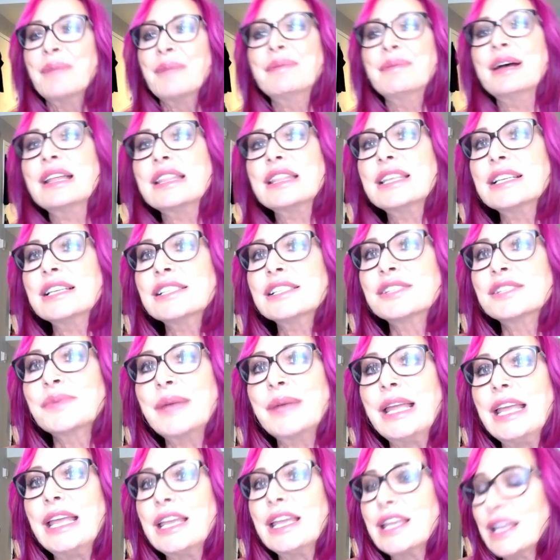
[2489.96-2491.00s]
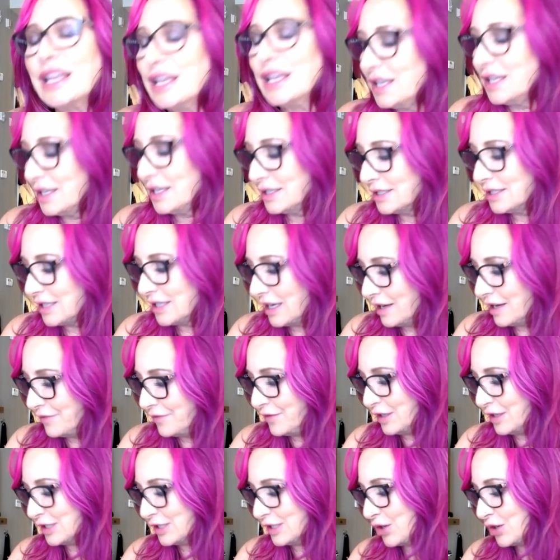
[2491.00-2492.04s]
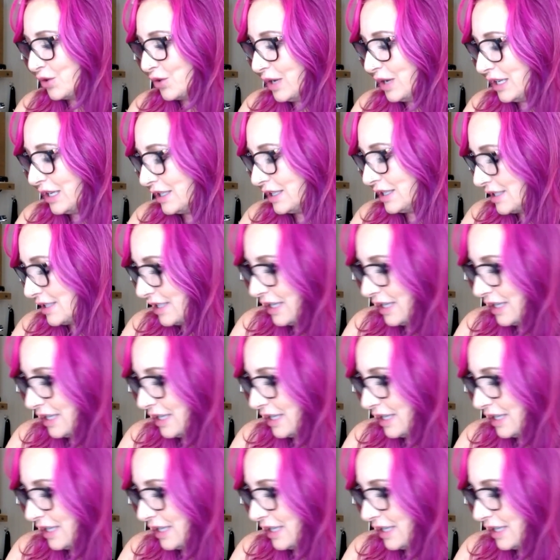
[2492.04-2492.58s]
But this week is physical is